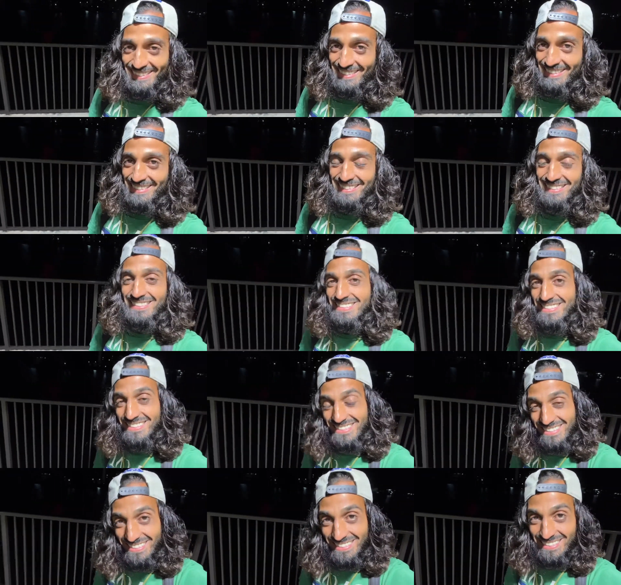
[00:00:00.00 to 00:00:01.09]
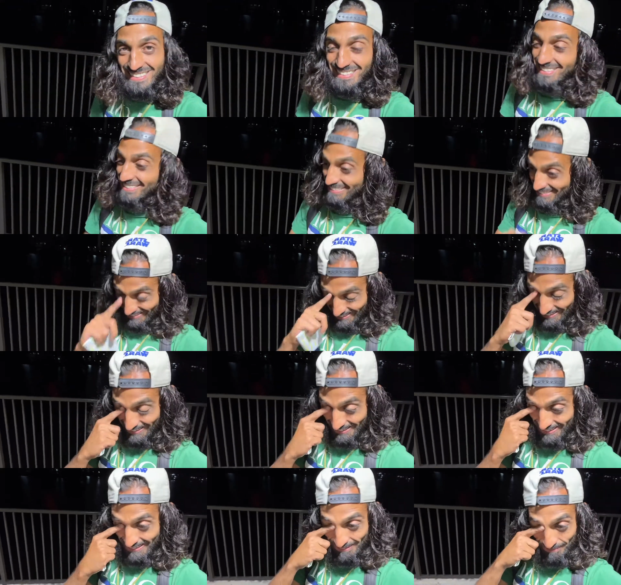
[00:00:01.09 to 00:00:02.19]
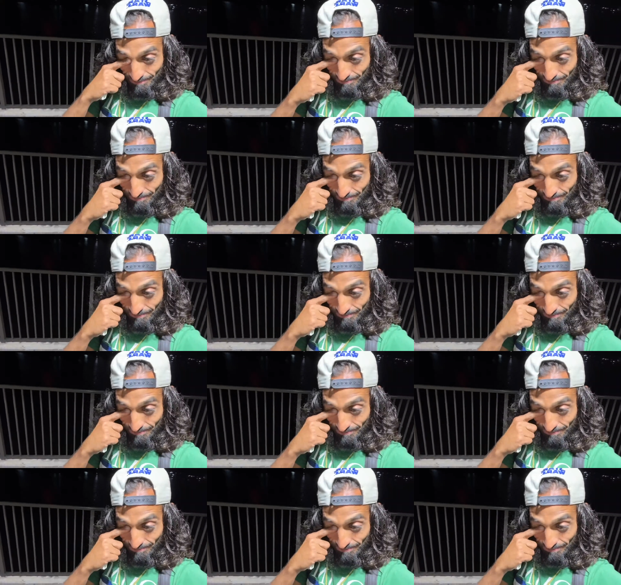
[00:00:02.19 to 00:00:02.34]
(silence)